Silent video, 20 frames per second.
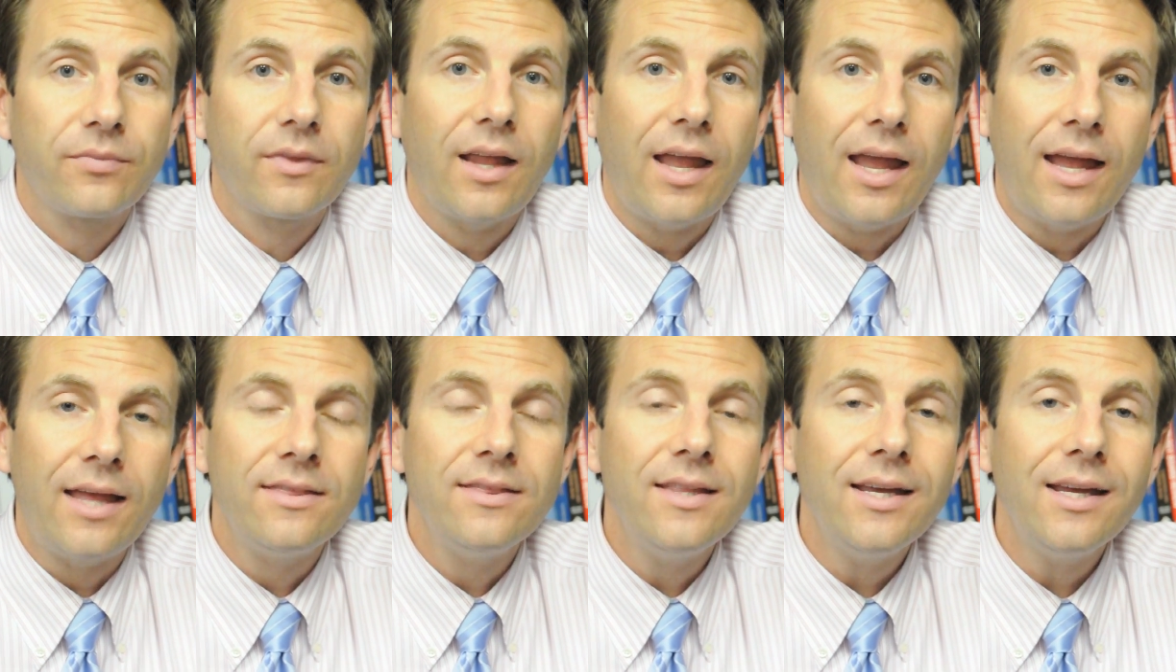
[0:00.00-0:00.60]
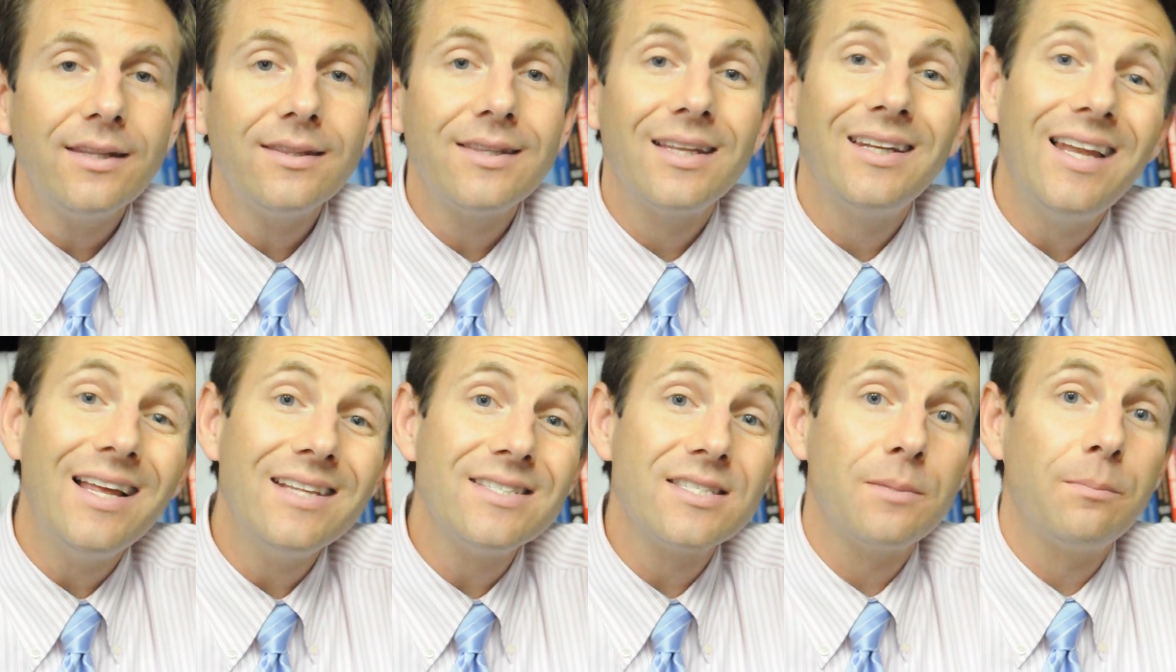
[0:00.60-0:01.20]
and then the
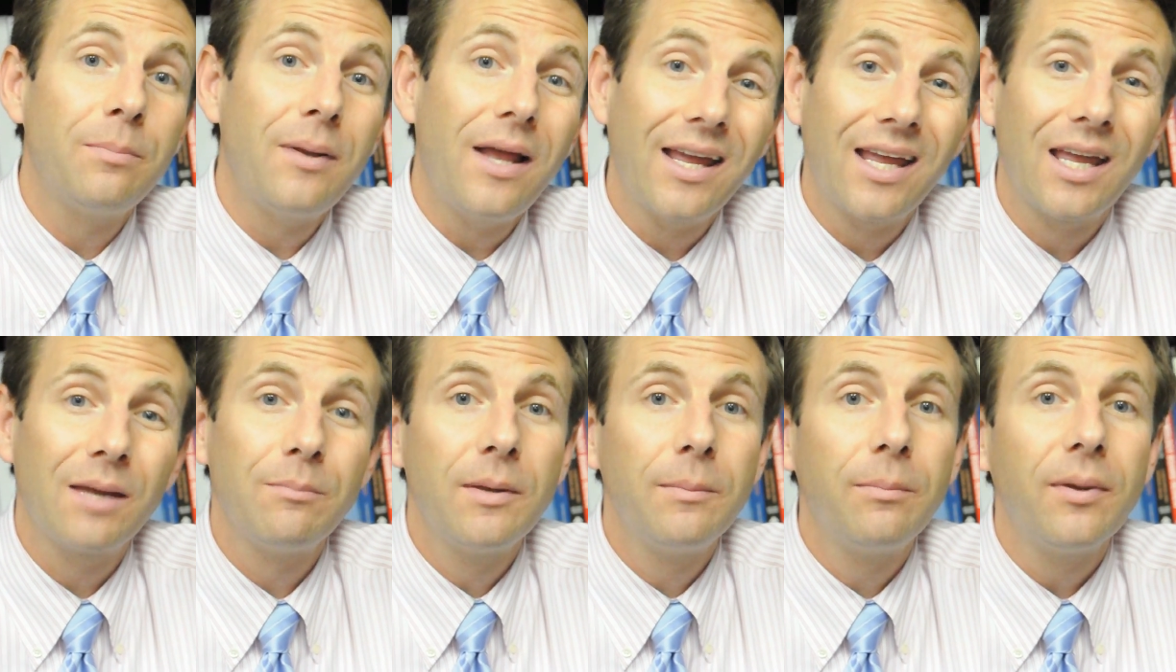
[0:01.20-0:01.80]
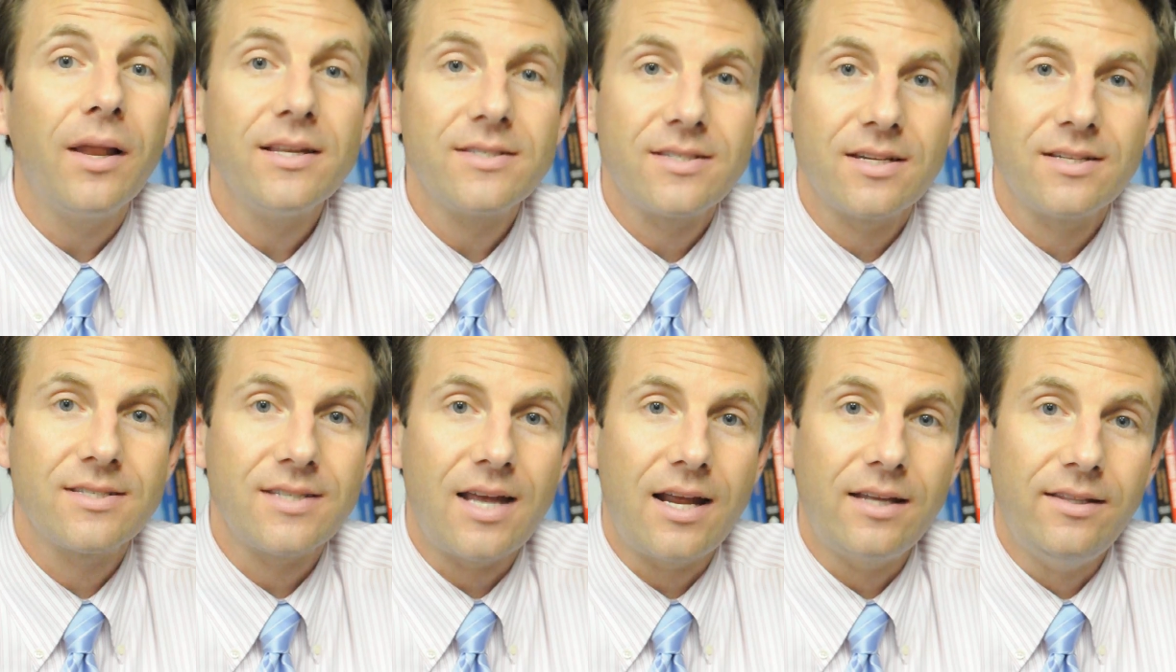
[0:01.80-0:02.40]
lens implant can be placed
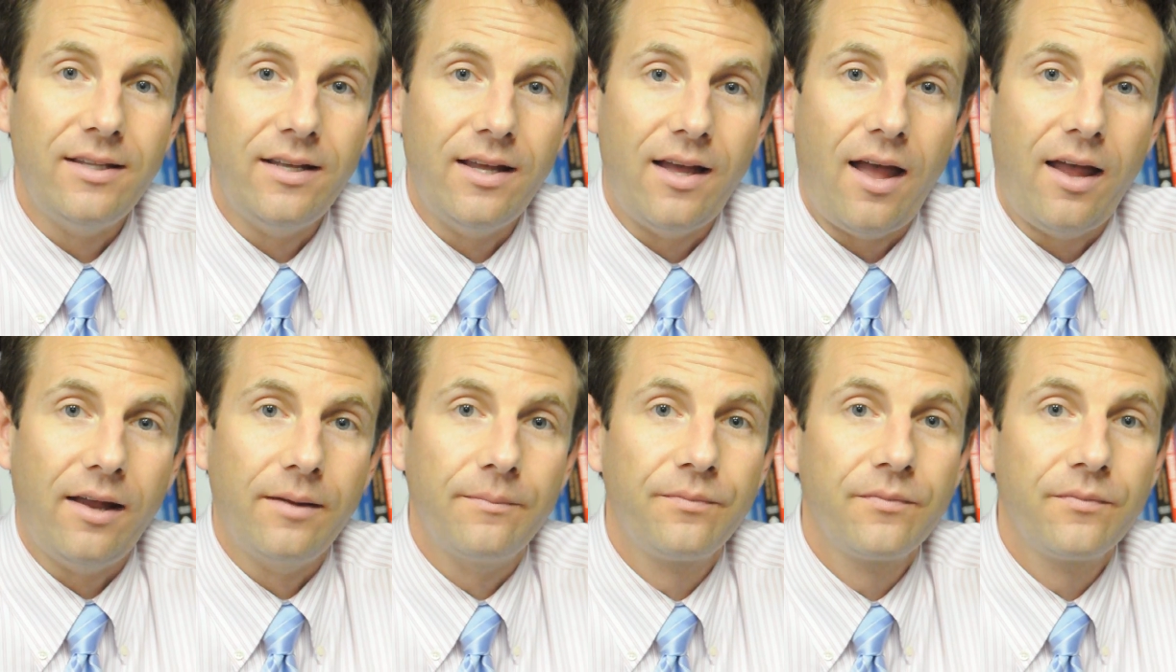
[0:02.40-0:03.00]
inside the eye.